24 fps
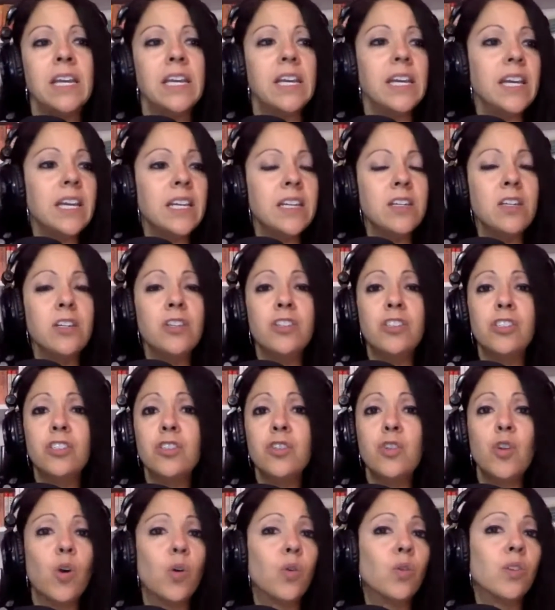It's
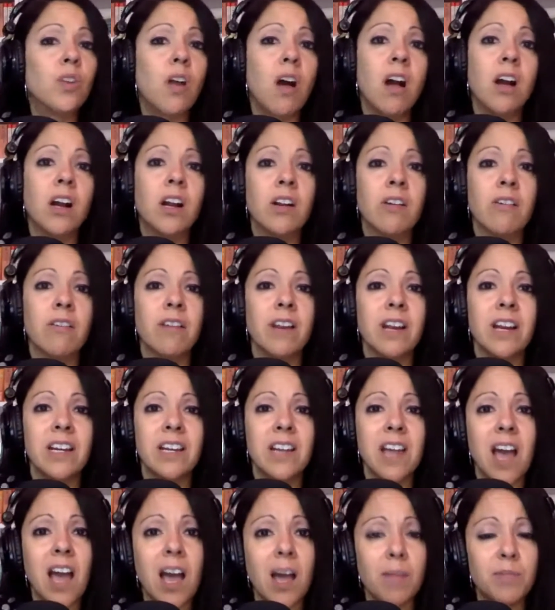no longer an
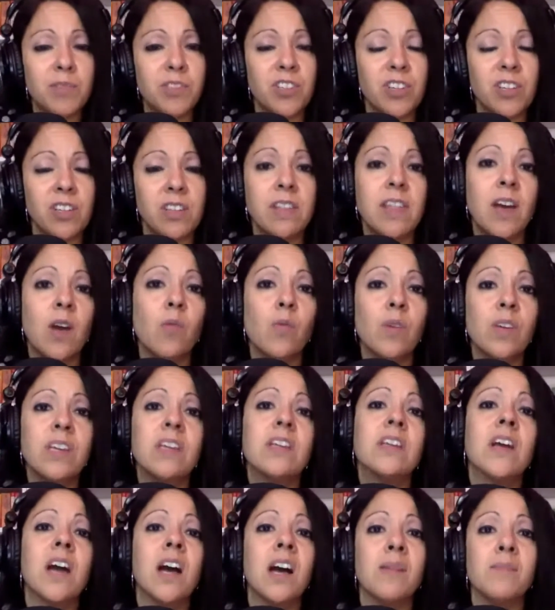option that we
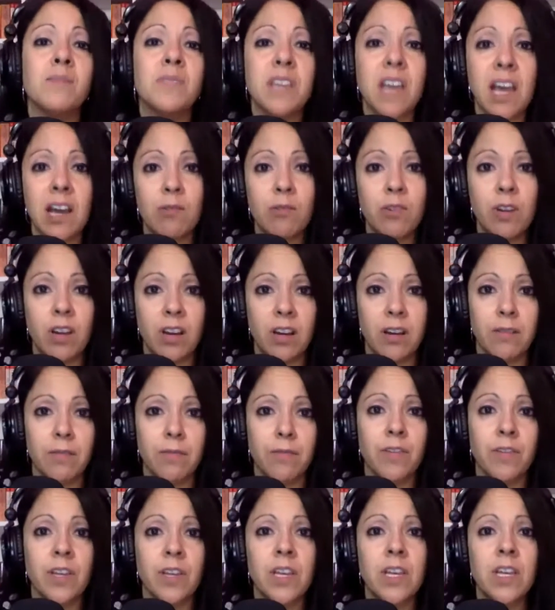can opt out of.
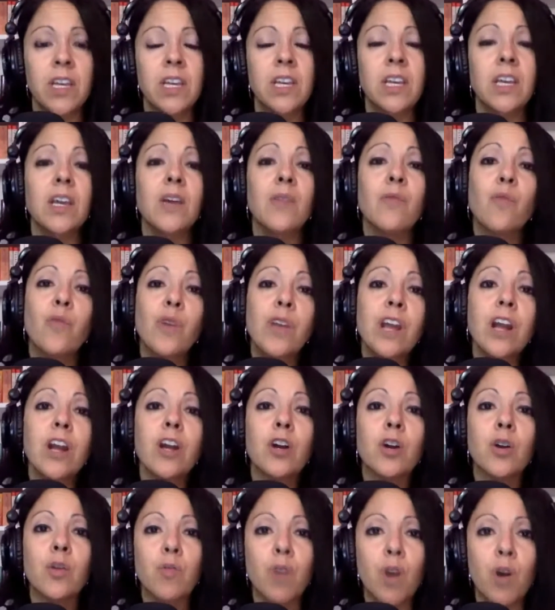If we are
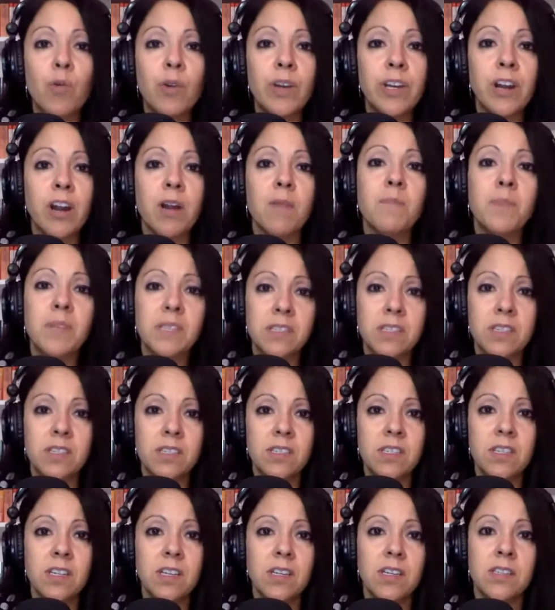growing our
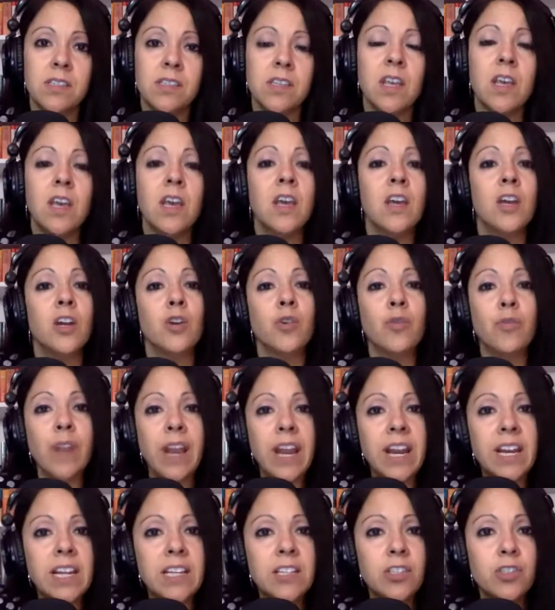businesses,
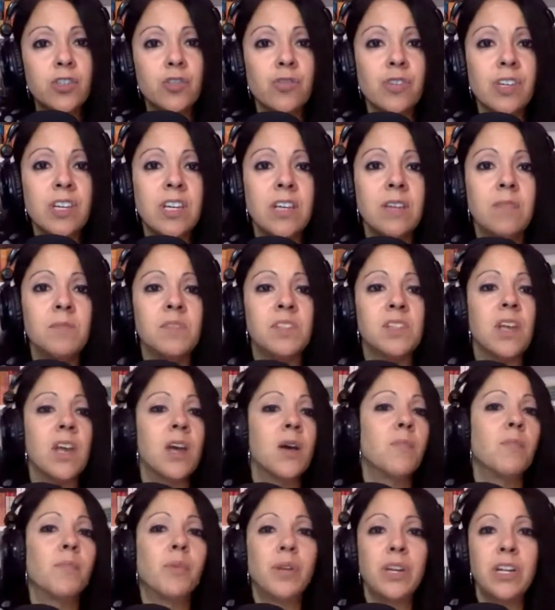creating streams,
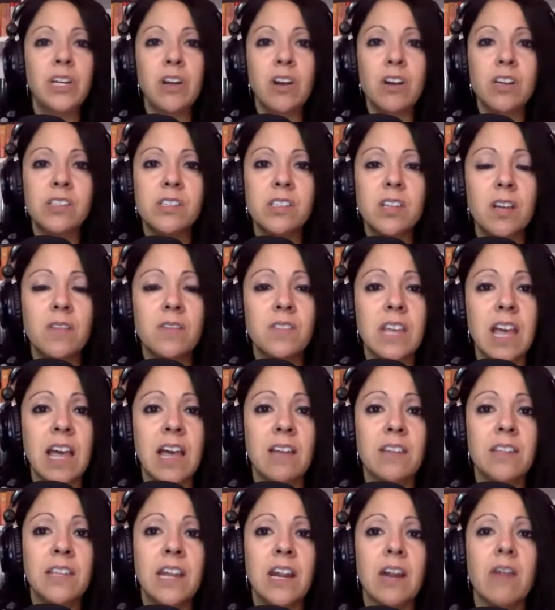putting ourselves
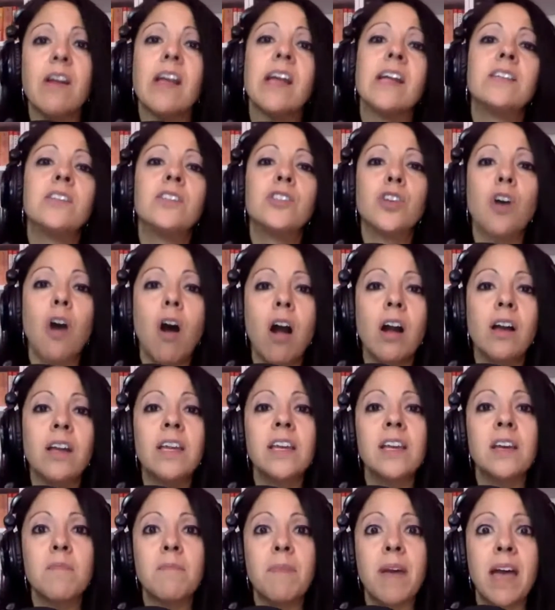out there and
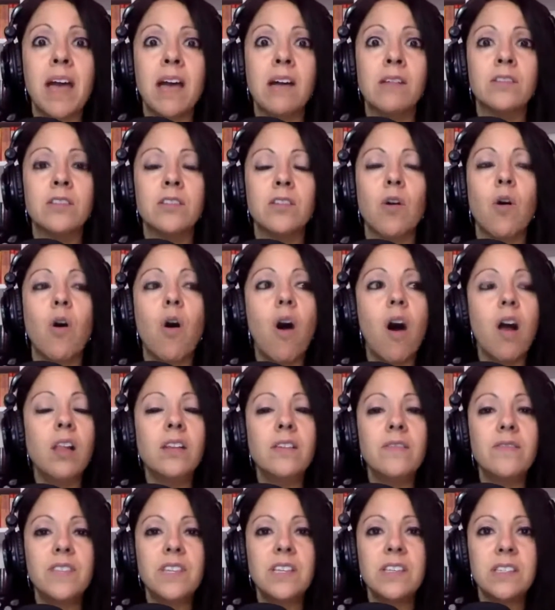talking about all
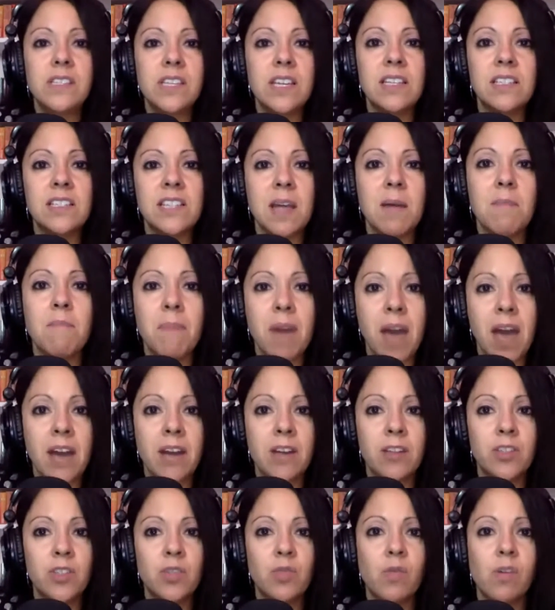of these things that
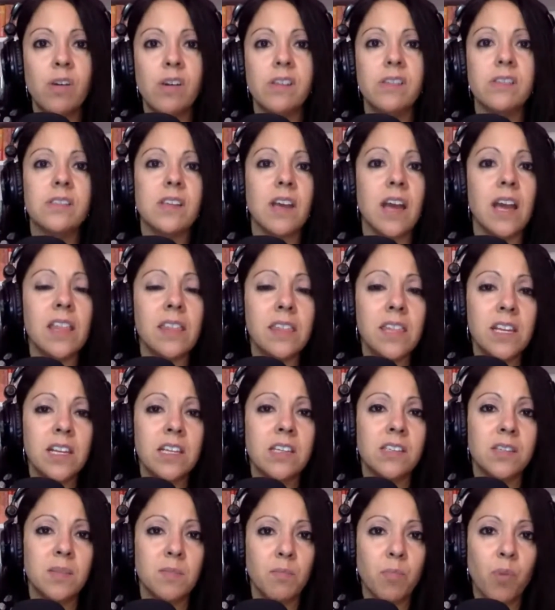matter to us, I think
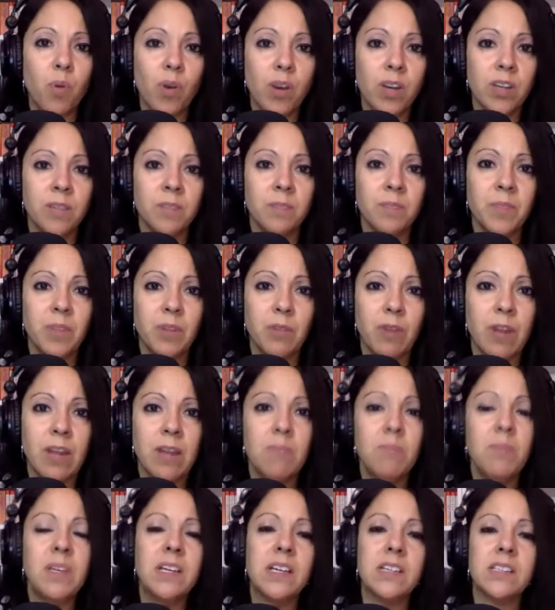is important,
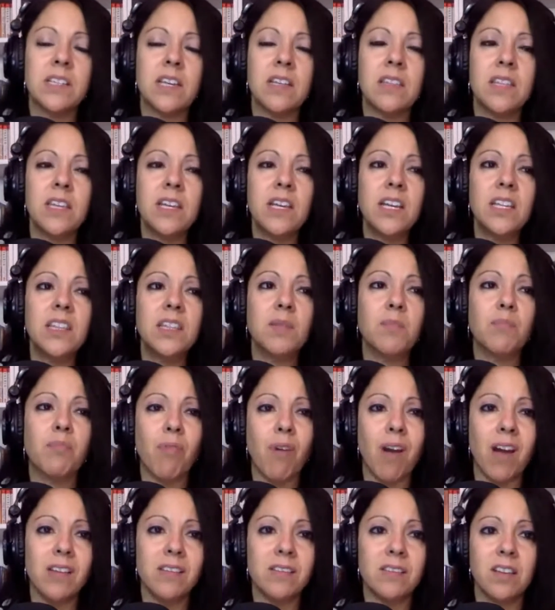right? Because I think in the
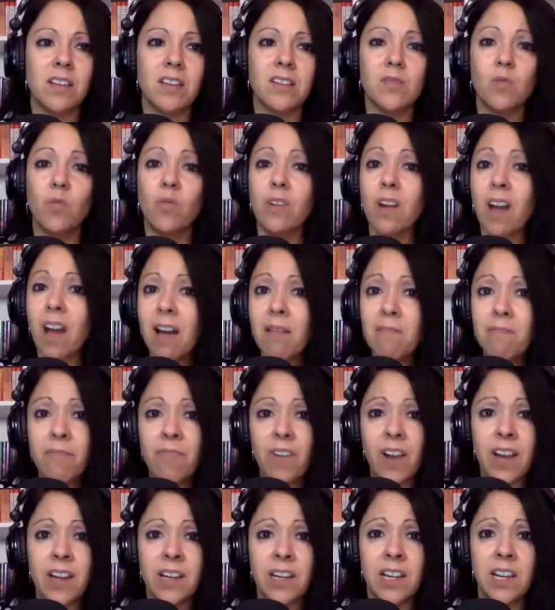process, what I'm
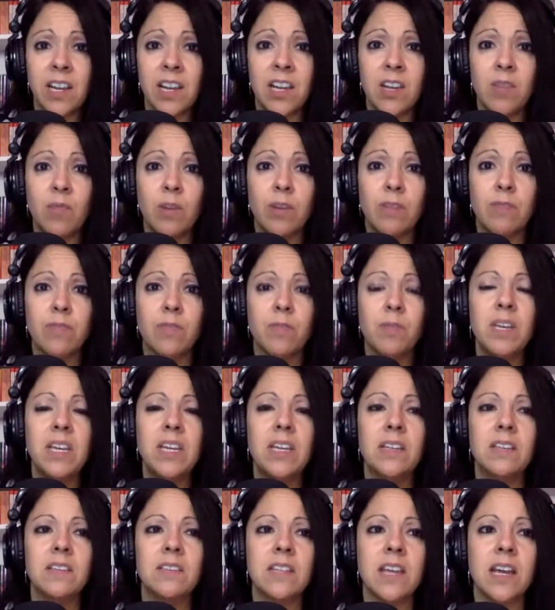finding anyway for
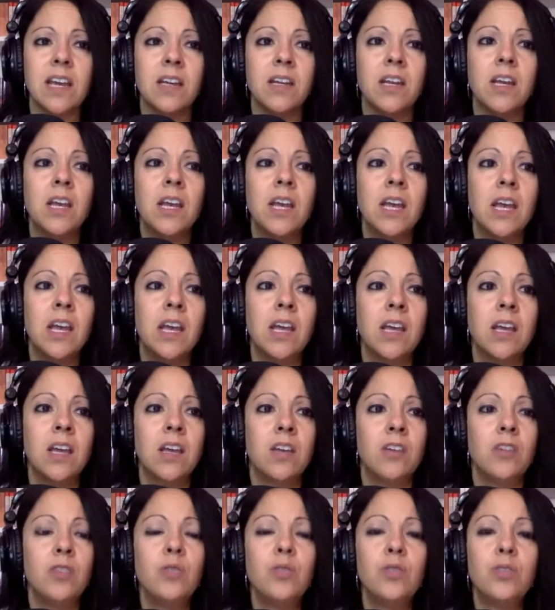me is that
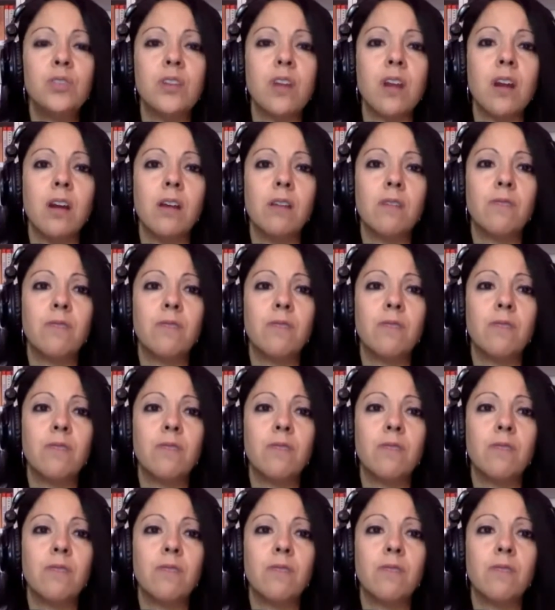you start